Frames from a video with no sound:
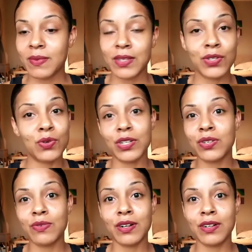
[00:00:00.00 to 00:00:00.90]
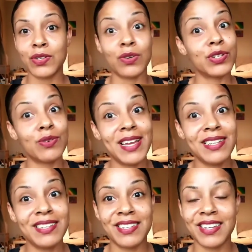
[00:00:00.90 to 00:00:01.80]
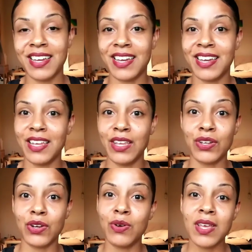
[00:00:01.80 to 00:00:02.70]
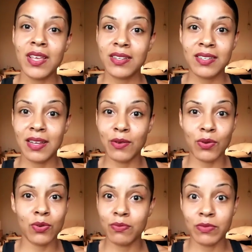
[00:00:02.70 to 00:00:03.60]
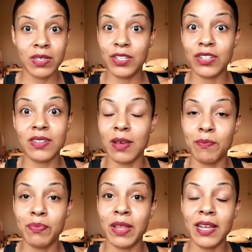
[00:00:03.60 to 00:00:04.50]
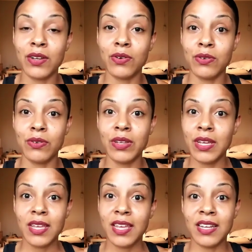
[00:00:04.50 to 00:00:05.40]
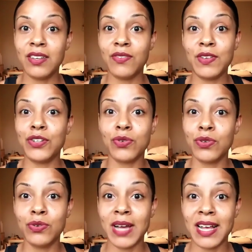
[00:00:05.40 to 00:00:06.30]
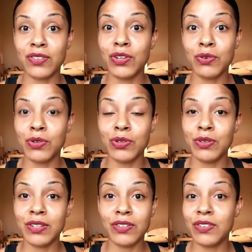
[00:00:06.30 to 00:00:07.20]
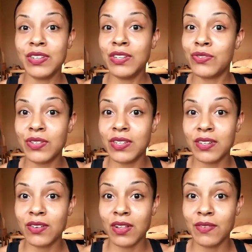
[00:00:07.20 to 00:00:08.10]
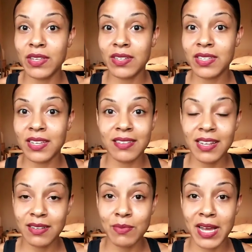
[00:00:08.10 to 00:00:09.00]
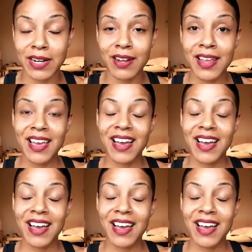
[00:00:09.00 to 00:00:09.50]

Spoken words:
sorcerer, sorceress, you know, so it's just a plain old individual who has no clue and is just interested in all of these things, doesn't matter.